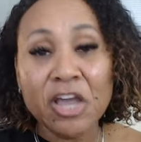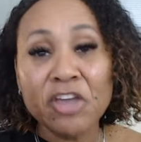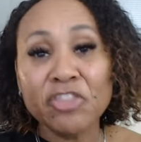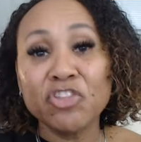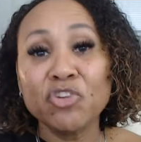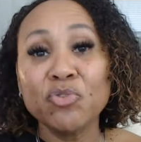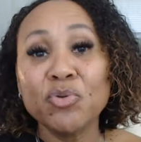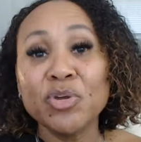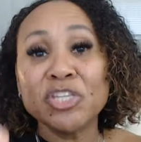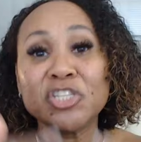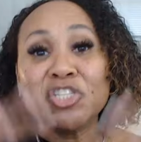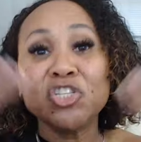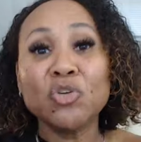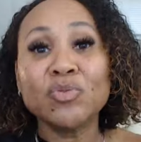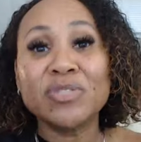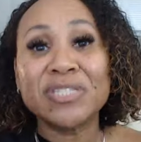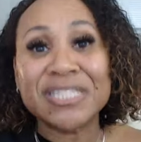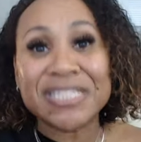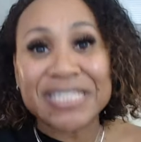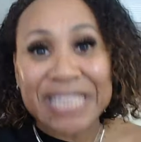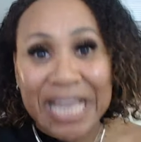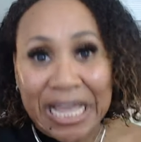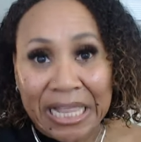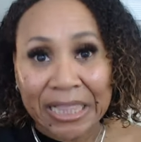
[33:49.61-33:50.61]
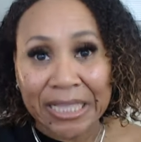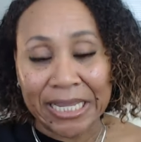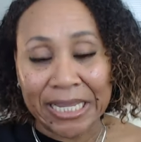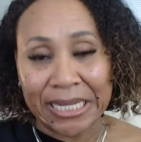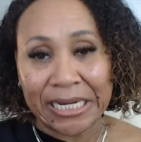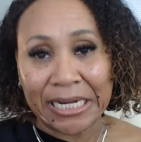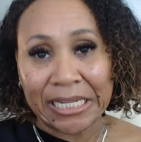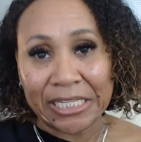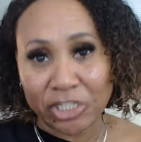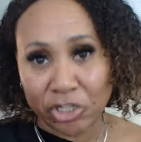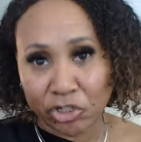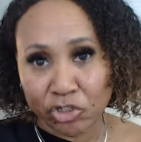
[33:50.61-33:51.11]
There is no selling
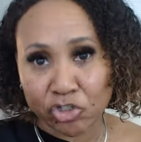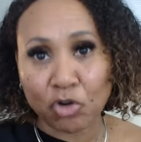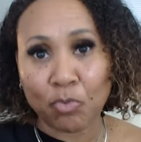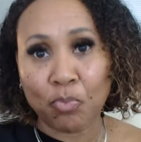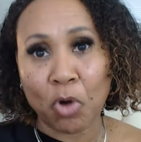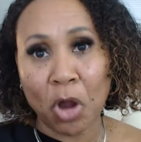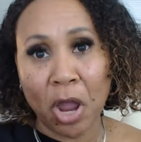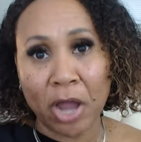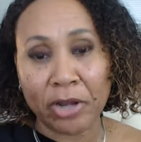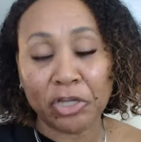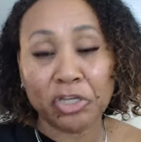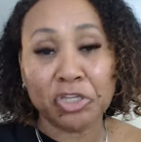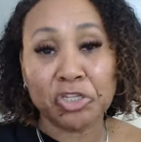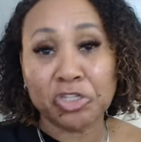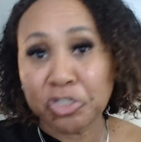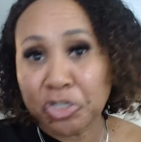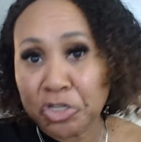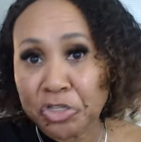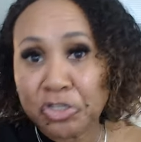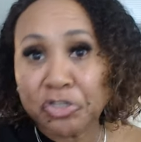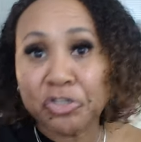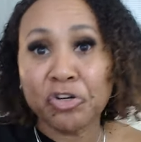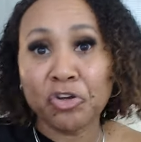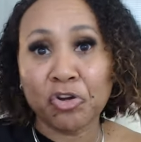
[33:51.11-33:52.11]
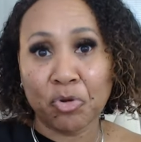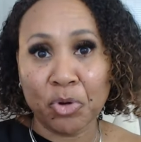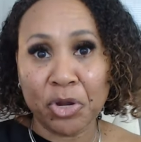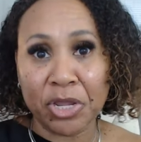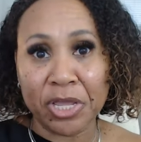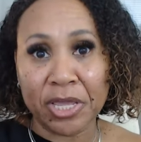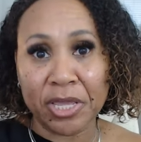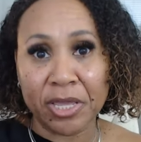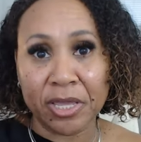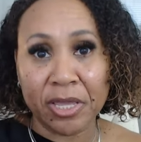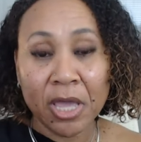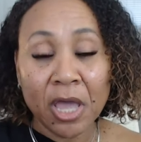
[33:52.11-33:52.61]
digital products to the
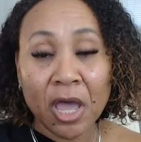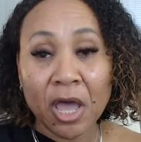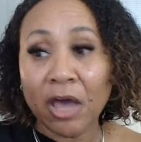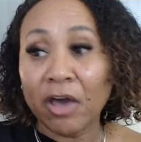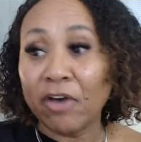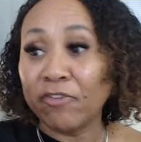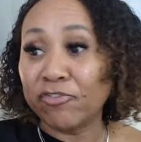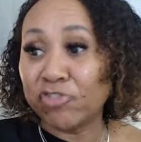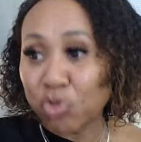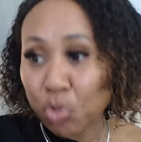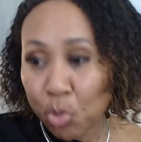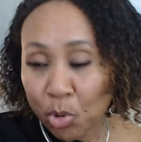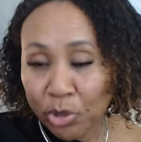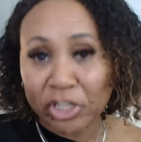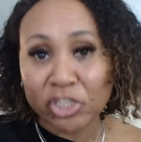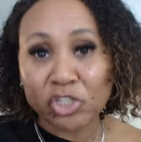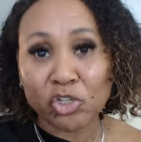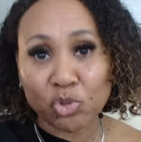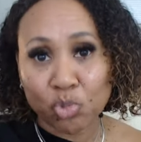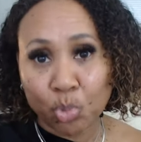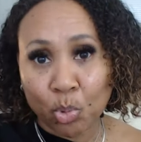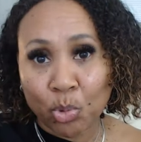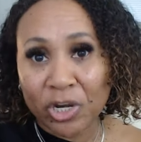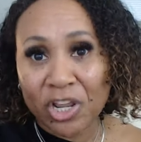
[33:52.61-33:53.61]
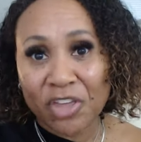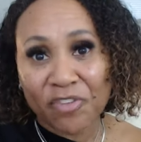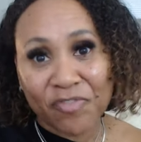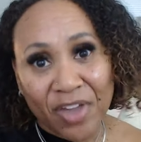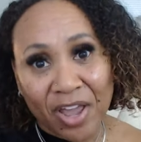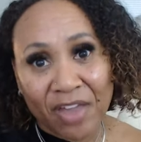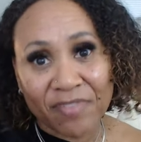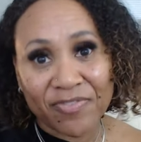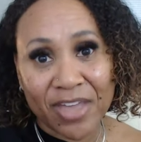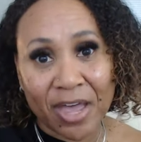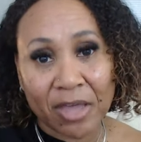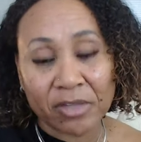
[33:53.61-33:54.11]
degree of twenty thousand to
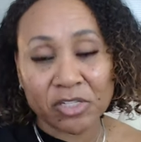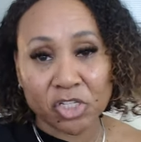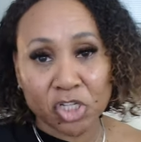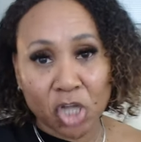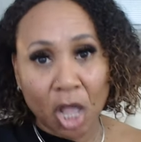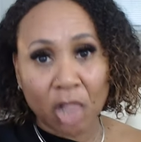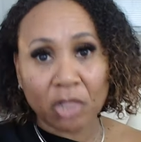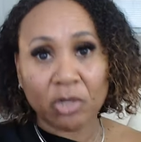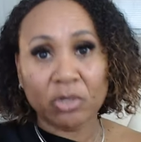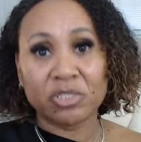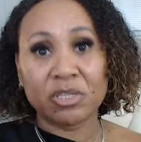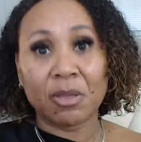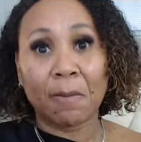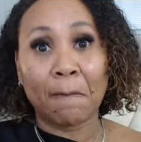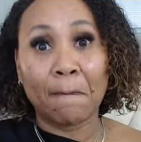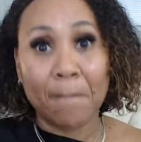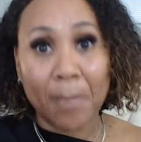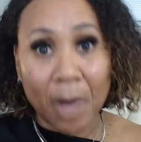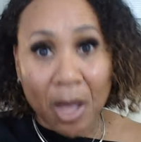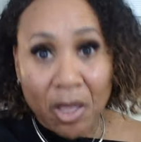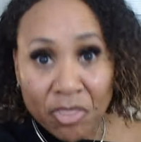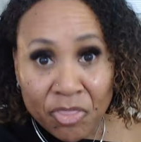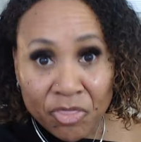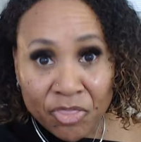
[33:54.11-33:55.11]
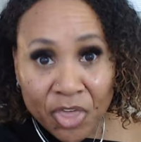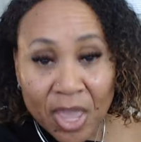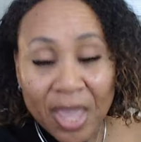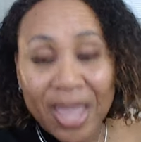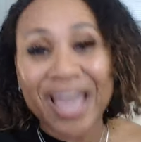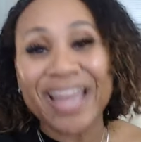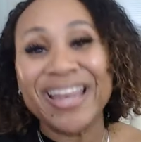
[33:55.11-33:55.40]
twenty-five thousand dollars a month